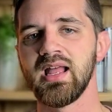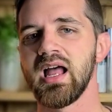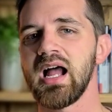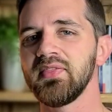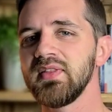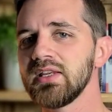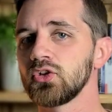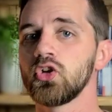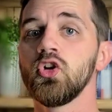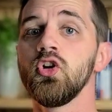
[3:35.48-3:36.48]
I think
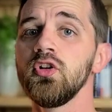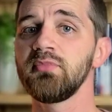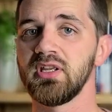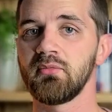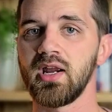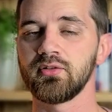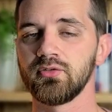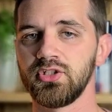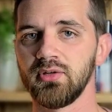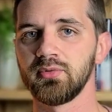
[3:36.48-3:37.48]
it could be a
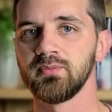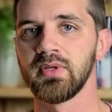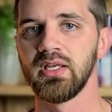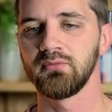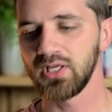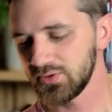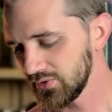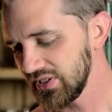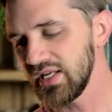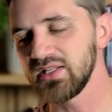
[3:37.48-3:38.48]
microchip because we're
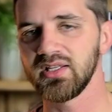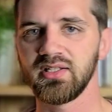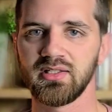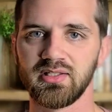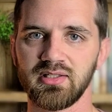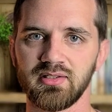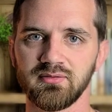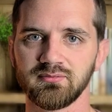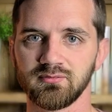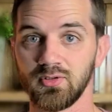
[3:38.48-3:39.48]
taking it
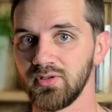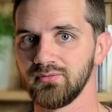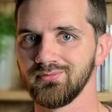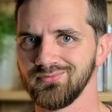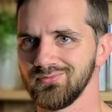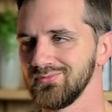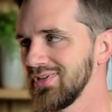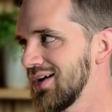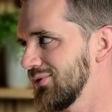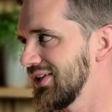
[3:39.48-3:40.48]
in, or
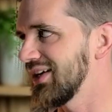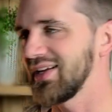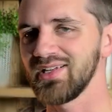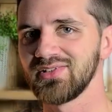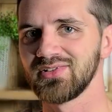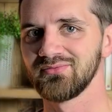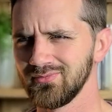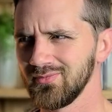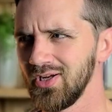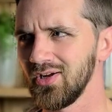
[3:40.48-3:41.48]
not we, I guess,
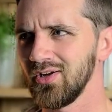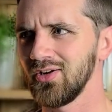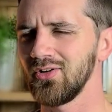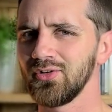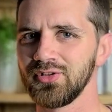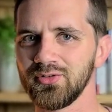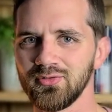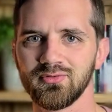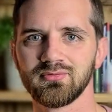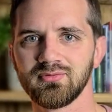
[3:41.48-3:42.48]
all
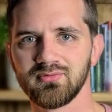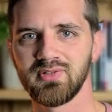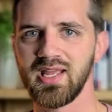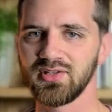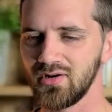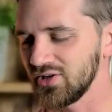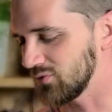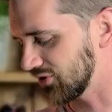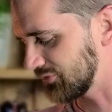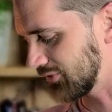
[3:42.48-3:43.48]
you Antichrist
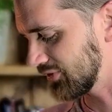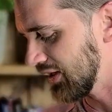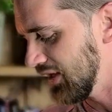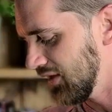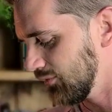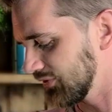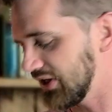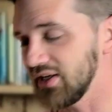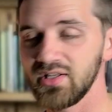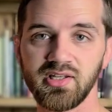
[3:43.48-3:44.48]
worshipers will
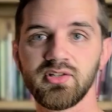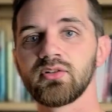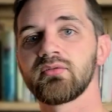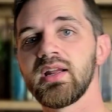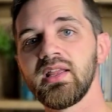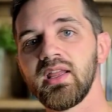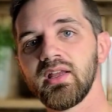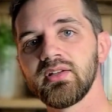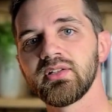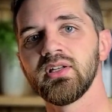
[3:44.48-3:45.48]
take it in your right
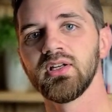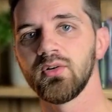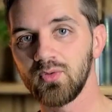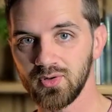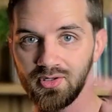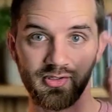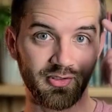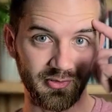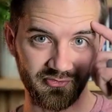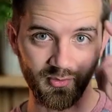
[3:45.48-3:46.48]
hand or
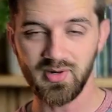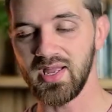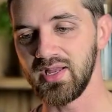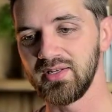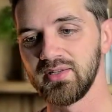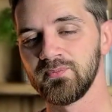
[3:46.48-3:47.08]
your forehead,